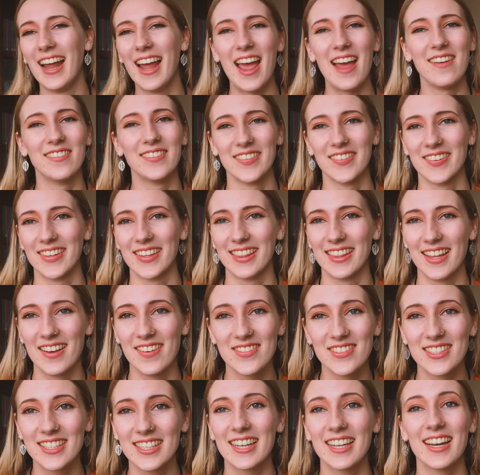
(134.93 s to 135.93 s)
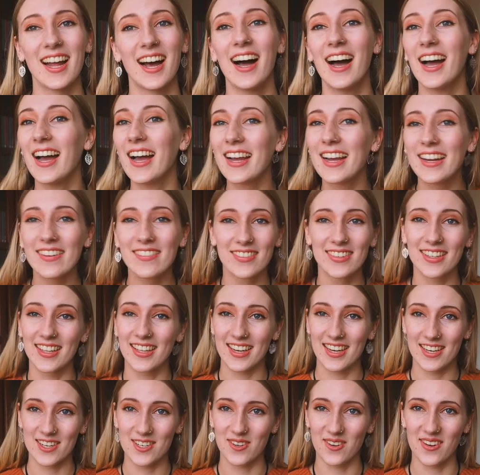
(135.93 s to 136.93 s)
everyone loved it. I
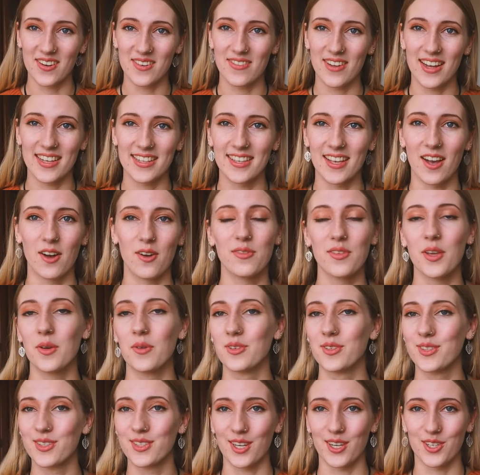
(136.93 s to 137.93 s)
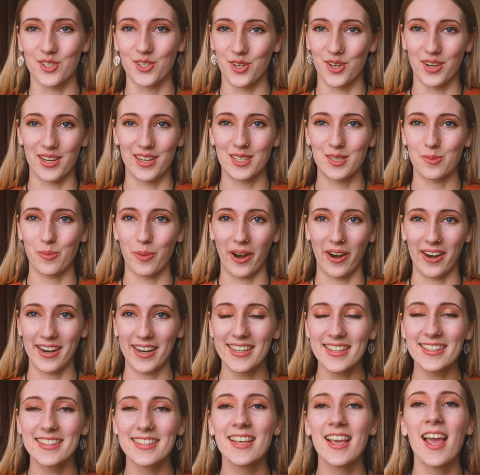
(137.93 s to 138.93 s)
really enjoyed myself. It was such a good
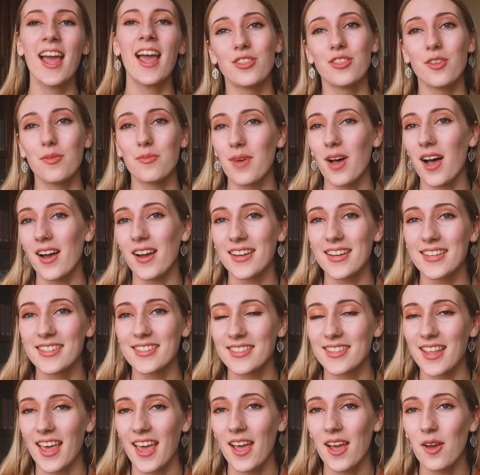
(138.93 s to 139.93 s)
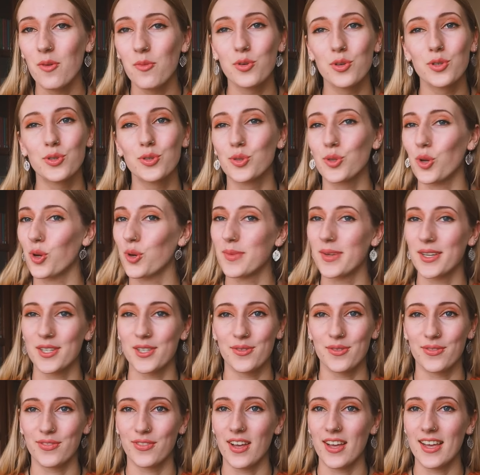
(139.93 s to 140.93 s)
experience. The markets there were so
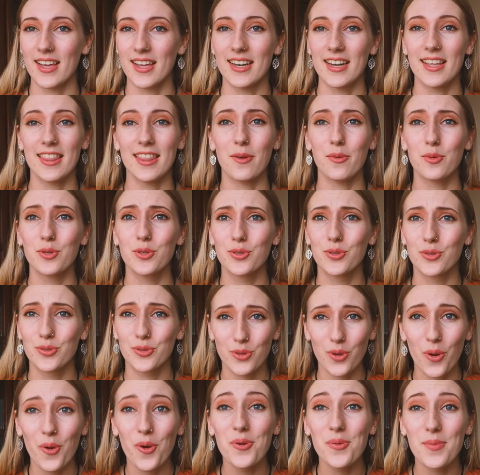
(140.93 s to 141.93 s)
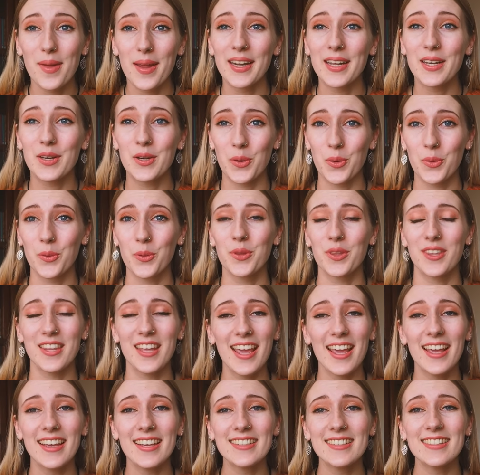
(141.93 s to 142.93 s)
much fun. There were so many cool
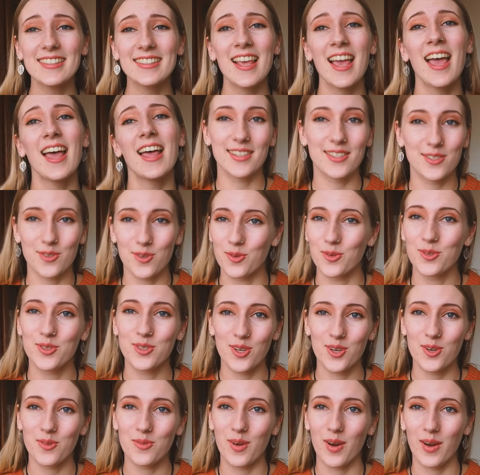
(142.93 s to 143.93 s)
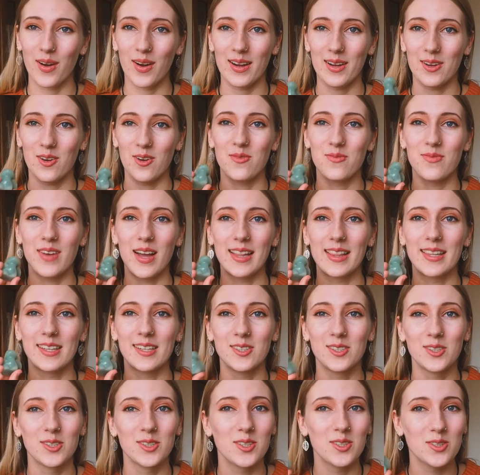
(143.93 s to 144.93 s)
things. That's also where I got my
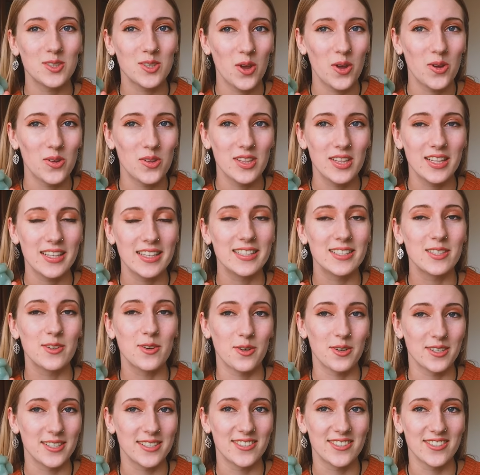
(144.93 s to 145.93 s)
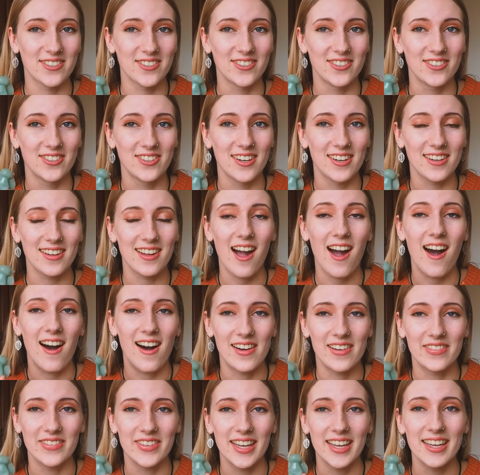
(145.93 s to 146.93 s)
little toothless crystal
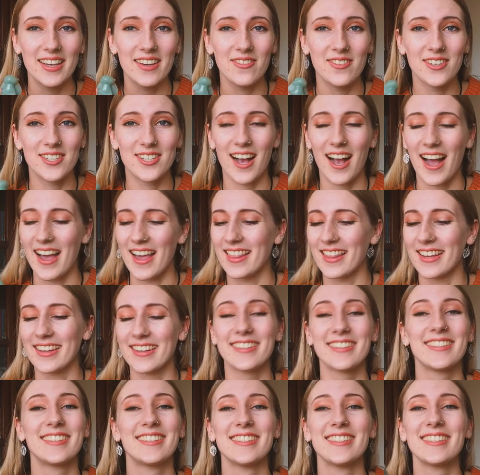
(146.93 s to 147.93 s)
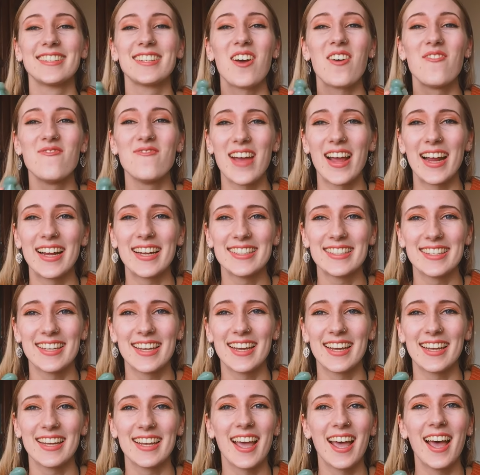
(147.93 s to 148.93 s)
carving, which I think is just
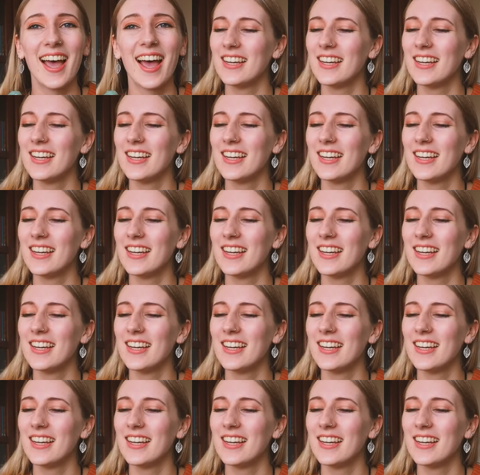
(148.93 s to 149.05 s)
amazing.